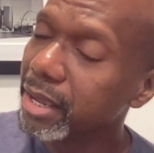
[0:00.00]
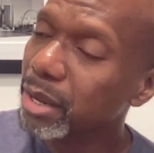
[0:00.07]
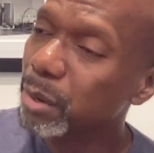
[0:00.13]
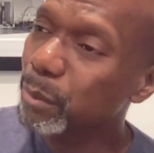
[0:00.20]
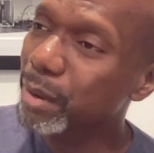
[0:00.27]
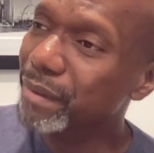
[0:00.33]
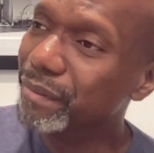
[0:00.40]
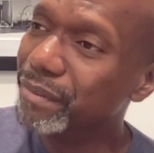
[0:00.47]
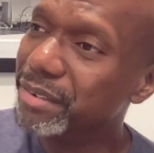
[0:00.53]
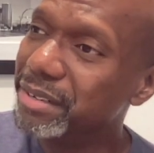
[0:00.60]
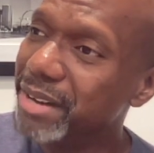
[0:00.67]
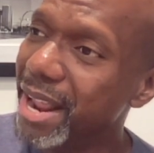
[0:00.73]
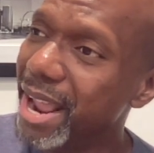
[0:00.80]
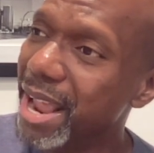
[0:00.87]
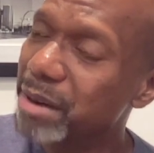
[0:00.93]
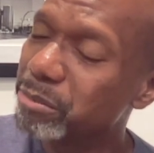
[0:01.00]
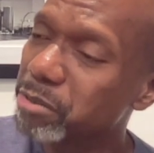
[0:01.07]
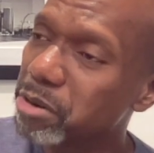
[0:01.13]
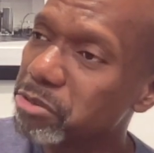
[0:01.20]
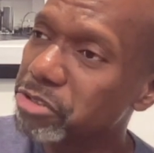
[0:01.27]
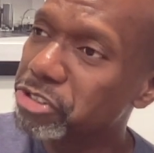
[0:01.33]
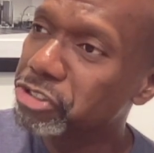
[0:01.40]
with dead
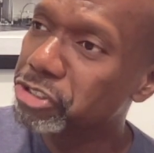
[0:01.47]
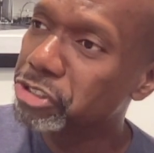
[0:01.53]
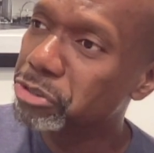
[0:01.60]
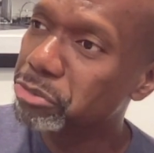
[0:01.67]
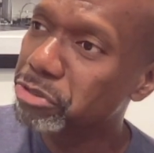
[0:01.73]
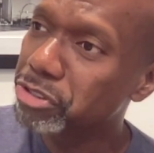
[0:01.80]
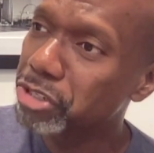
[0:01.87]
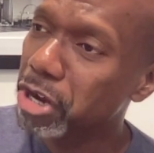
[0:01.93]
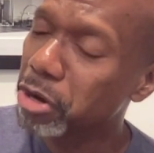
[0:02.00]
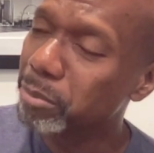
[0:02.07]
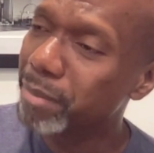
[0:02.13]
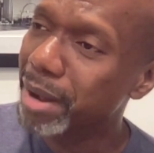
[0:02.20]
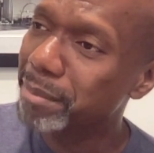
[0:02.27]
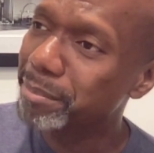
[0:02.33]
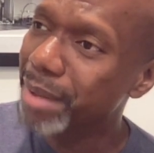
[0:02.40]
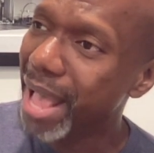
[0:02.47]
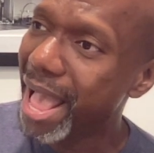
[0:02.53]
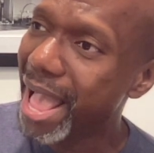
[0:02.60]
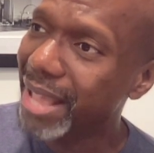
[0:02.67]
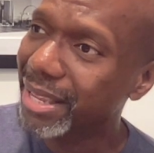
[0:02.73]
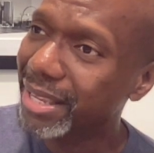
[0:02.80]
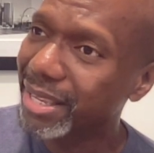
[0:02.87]
roach juice on my
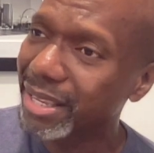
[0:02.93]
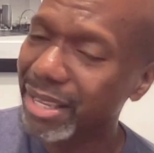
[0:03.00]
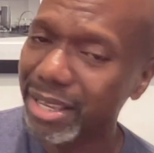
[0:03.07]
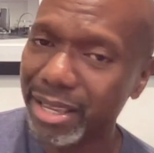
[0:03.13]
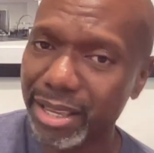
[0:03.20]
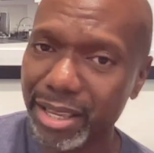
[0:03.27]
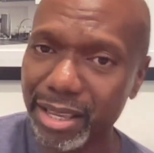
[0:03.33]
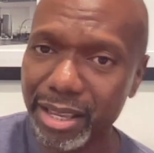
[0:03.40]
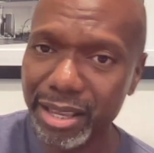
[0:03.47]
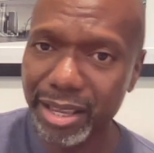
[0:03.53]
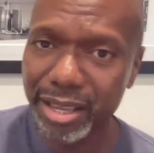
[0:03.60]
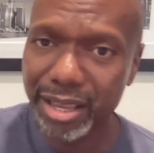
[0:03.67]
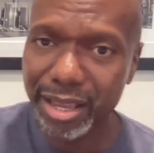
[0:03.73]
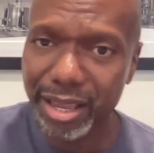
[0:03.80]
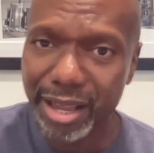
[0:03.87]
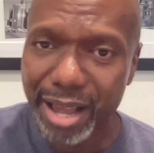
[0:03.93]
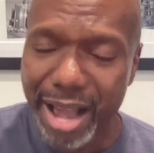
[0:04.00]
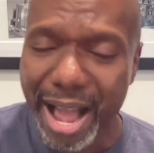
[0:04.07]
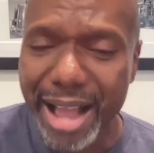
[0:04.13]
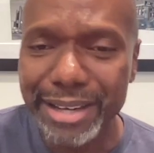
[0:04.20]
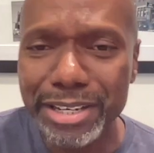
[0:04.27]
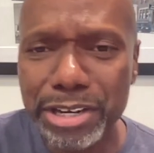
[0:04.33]
back.
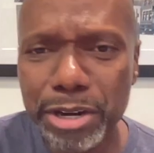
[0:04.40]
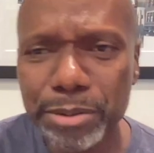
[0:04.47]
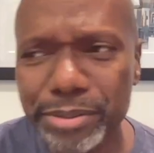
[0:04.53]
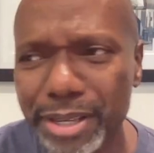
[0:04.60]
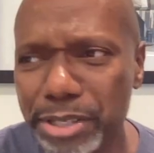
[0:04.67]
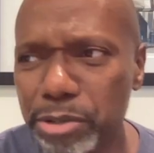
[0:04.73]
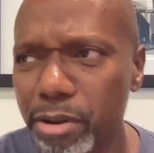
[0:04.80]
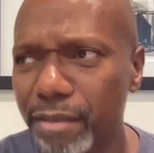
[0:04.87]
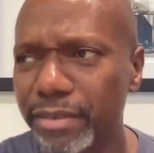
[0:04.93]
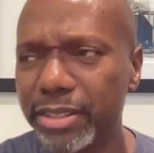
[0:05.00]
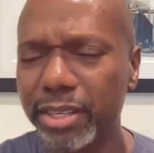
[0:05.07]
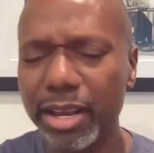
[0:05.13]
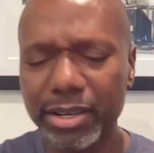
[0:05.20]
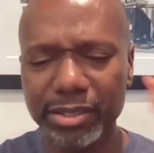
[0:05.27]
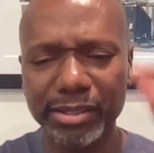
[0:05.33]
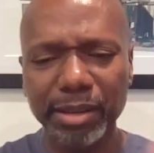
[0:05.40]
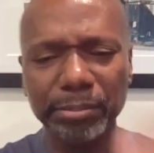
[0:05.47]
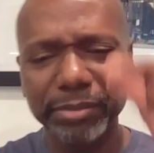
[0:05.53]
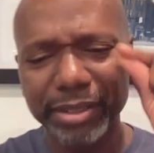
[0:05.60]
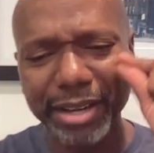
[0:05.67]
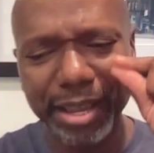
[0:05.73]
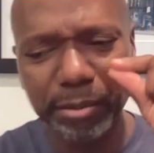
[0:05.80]
You know what I'm saying? You ever touch
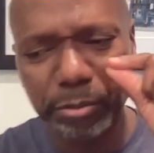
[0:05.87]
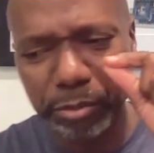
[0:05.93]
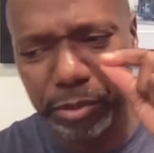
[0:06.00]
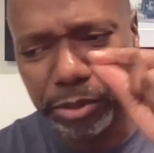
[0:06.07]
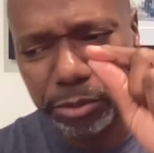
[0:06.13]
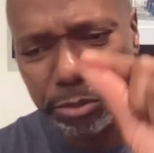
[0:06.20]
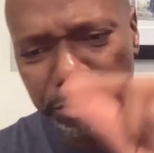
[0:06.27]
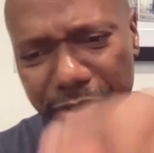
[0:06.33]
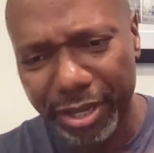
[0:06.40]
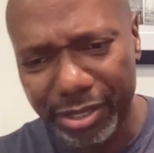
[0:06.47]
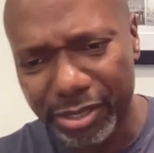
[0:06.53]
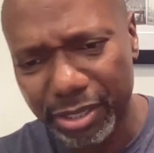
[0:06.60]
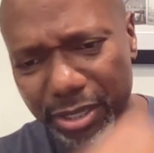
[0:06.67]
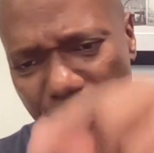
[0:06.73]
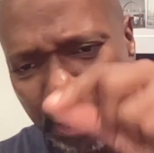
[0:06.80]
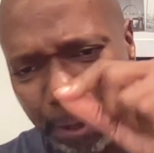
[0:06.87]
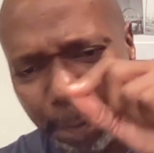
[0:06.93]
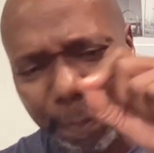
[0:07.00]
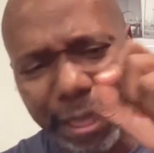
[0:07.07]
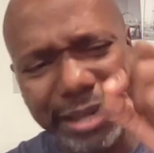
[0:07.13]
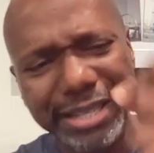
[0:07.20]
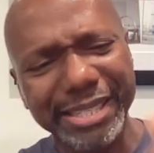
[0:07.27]
something and when you touch it,
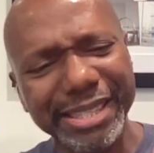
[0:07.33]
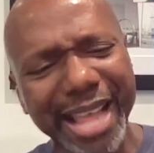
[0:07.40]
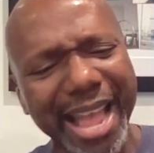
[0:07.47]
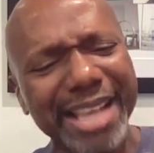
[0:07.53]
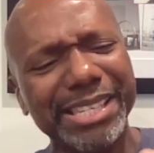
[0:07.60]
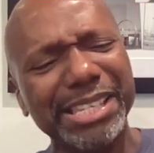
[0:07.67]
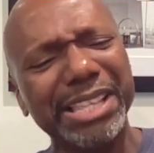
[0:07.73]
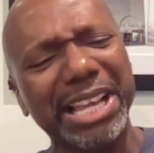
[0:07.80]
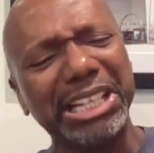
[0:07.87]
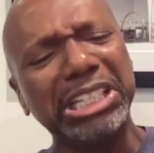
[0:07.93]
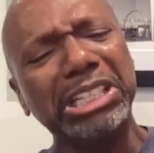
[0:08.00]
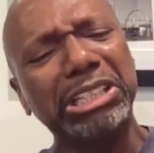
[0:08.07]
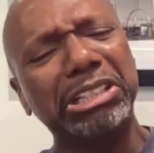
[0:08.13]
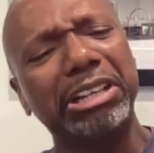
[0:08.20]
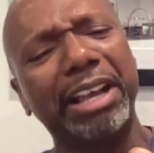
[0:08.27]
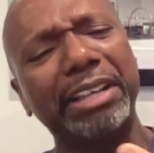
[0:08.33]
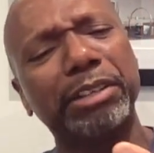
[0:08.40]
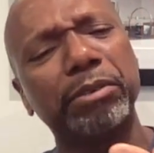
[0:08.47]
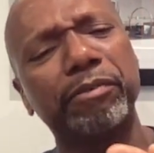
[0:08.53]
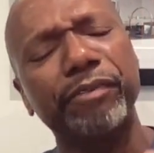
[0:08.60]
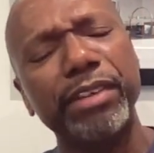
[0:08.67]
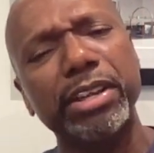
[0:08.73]
and it's nasty, like, ugh, and your
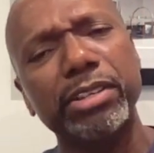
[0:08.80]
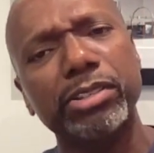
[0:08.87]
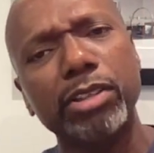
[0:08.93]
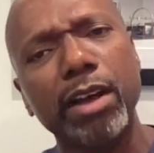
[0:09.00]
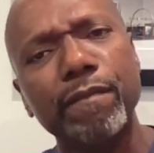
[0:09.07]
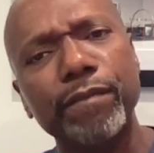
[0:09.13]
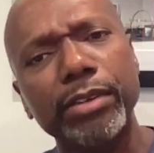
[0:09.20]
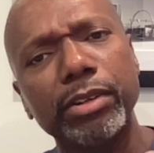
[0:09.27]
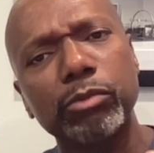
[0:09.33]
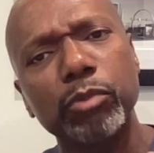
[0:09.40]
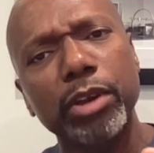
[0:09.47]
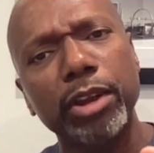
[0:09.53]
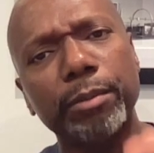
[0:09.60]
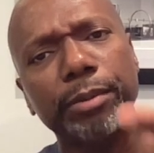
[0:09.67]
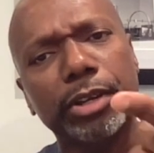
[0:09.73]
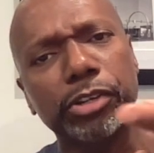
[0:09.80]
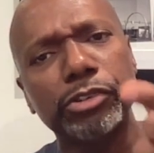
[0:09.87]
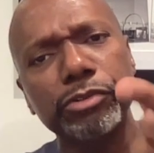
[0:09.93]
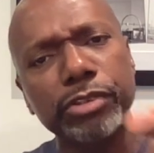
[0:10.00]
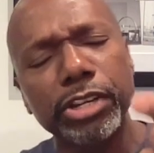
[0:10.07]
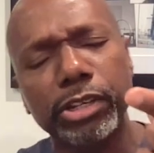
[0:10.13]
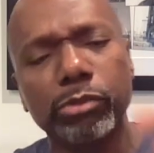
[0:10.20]
fingers start feeling weird because you
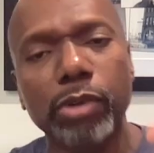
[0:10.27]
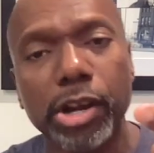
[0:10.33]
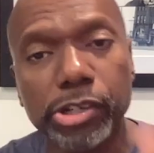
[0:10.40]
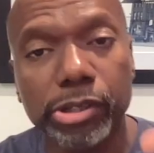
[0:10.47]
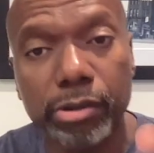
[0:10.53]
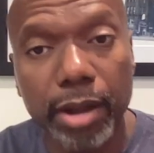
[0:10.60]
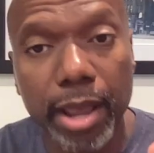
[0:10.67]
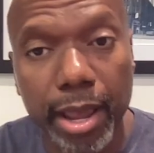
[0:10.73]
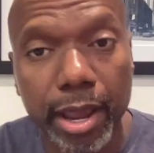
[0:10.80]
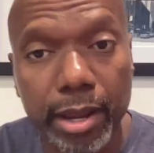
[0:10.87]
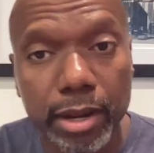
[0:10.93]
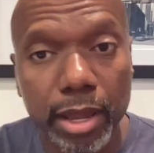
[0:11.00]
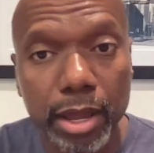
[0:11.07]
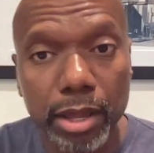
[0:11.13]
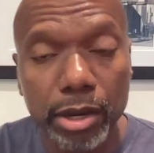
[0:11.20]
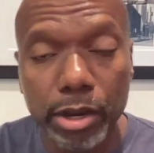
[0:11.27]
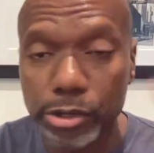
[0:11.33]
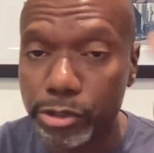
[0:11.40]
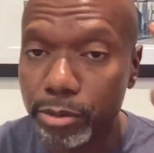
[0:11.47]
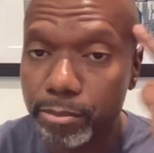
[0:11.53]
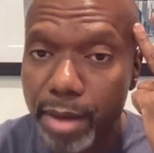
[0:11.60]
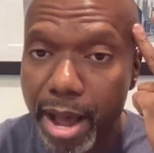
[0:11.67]
need to wash your hand because
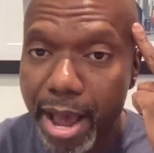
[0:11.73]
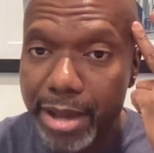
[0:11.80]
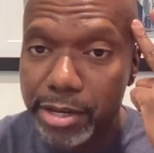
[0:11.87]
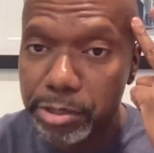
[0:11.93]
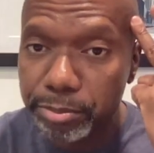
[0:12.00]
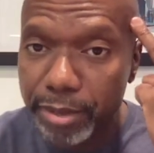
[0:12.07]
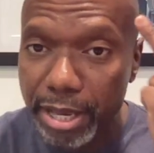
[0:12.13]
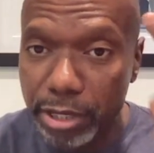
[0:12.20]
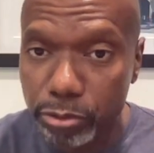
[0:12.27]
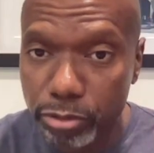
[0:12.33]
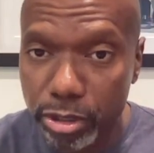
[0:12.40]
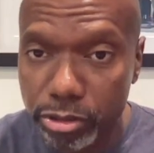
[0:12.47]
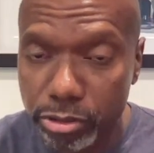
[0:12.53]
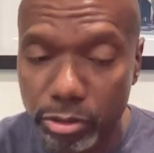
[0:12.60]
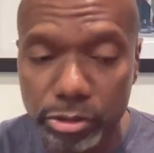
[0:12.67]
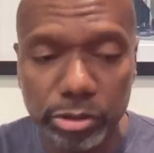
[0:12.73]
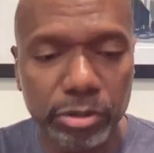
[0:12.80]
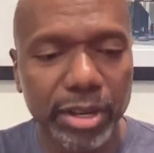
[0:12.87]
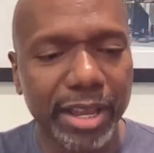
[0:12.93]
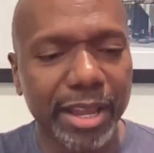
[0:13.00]
your mind is playing tricks on you.